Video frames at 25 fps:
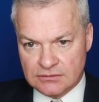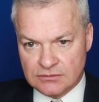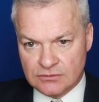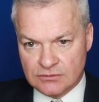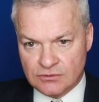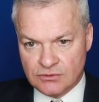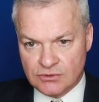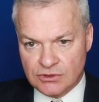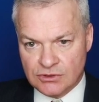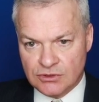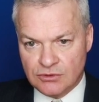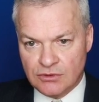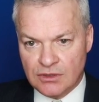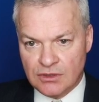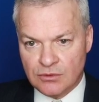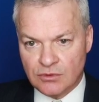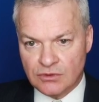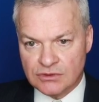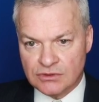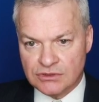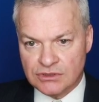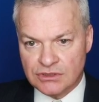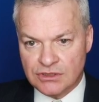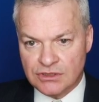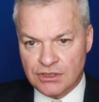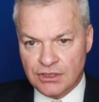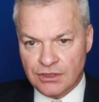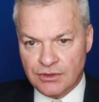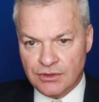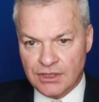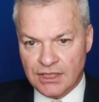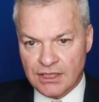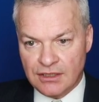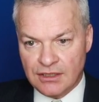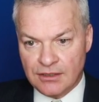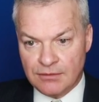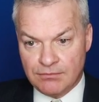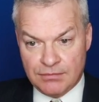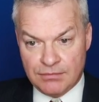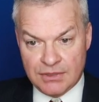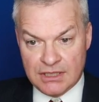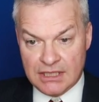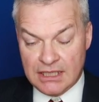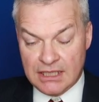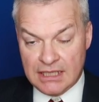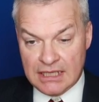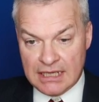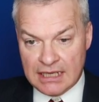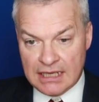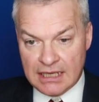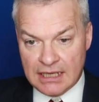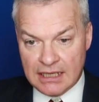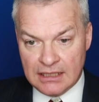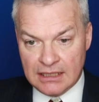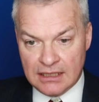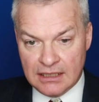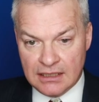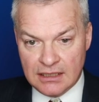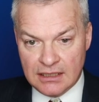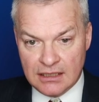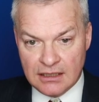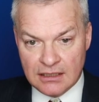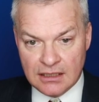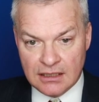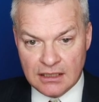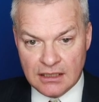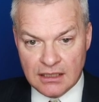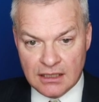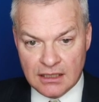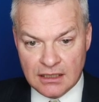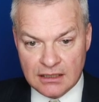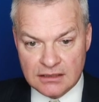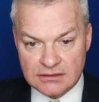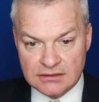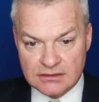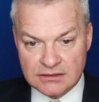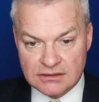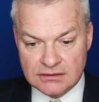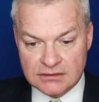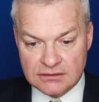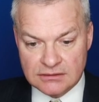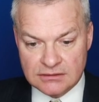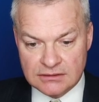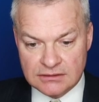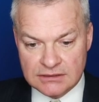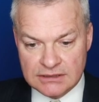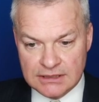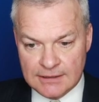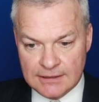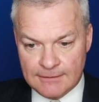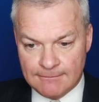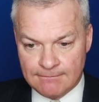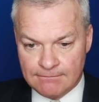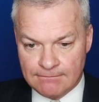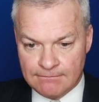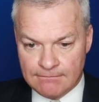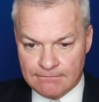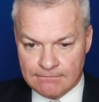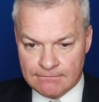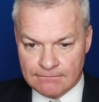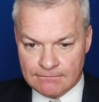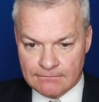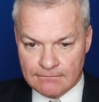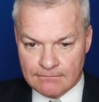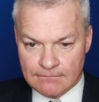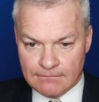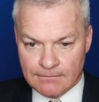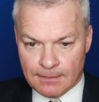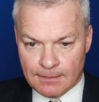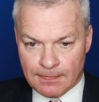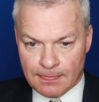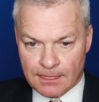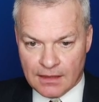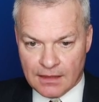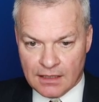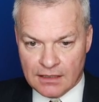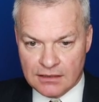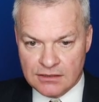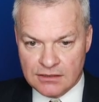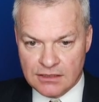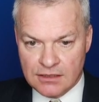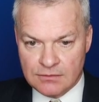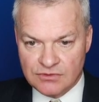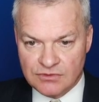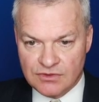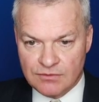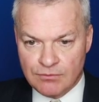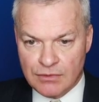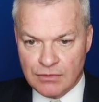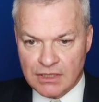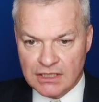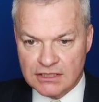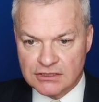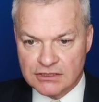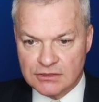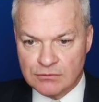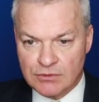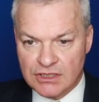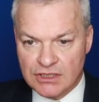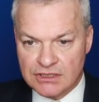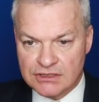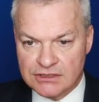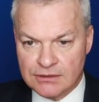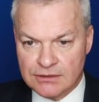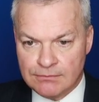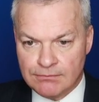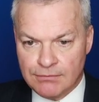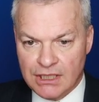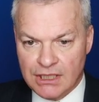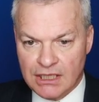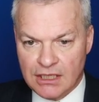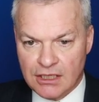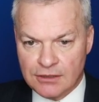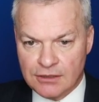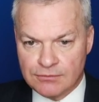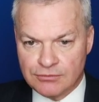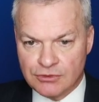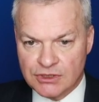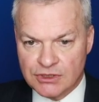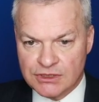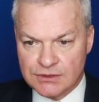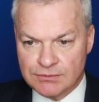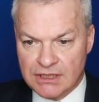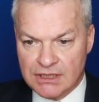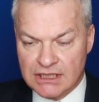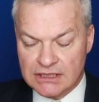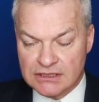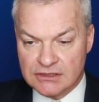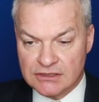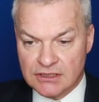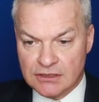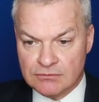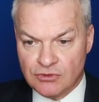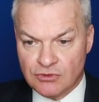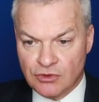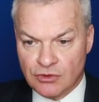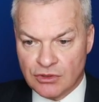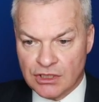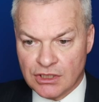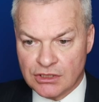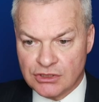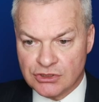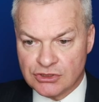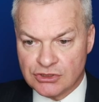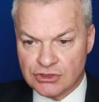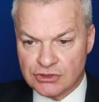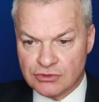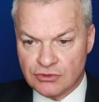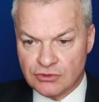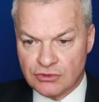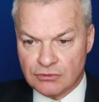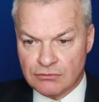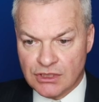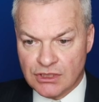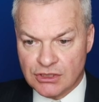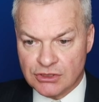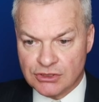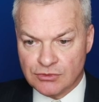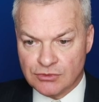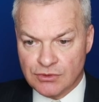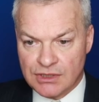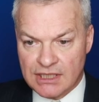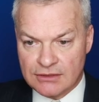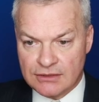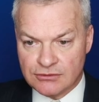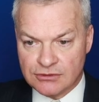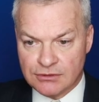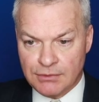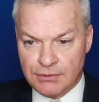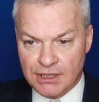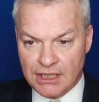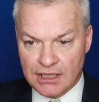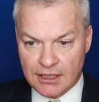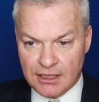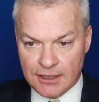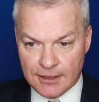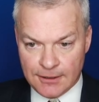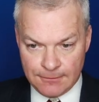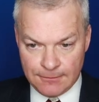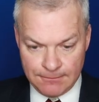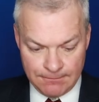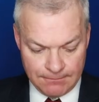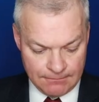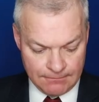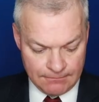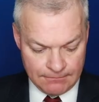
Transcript: What do I want to do here? Play AE, I guess, in terms of maximizing bingo prospects, and I'm not going to score much without a bingo.